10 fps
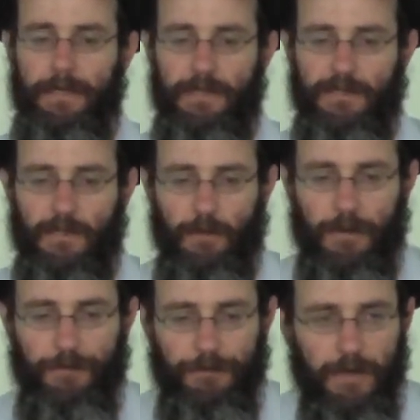So
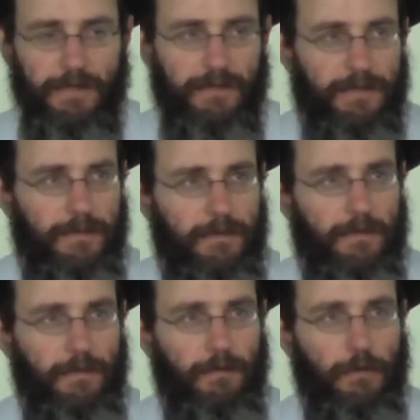the first
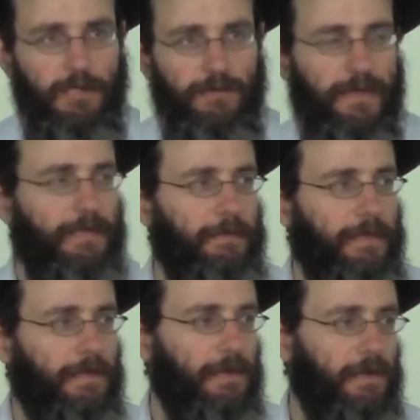or most
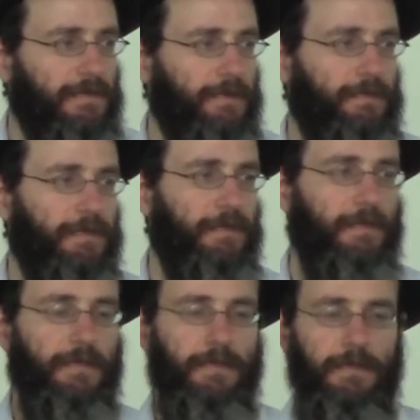fundamental concept in
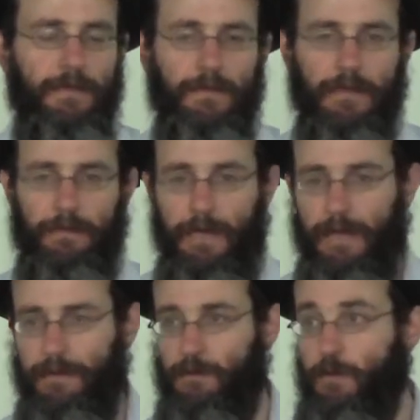the
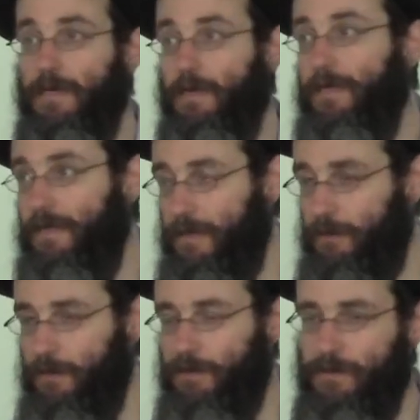Kabbalah that we're learning here,
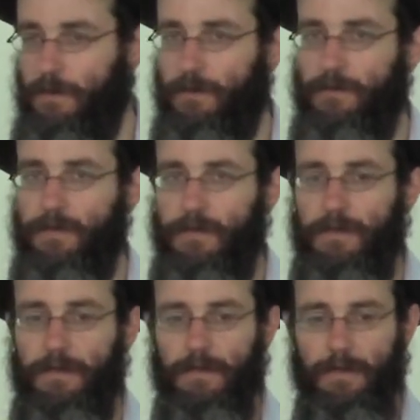which is called
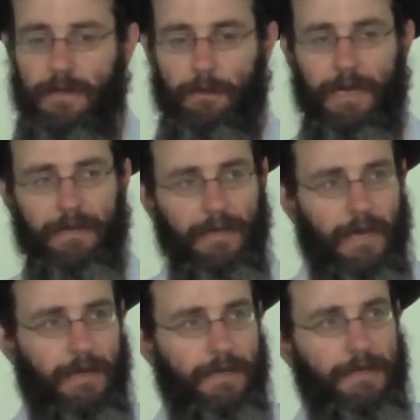Kabbalah
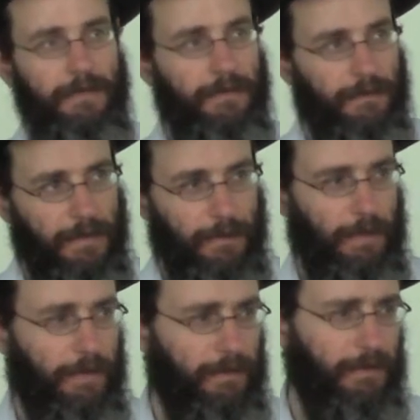Ta'ari, the
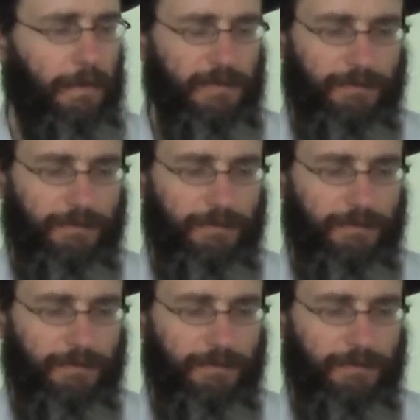Kabbalah that comes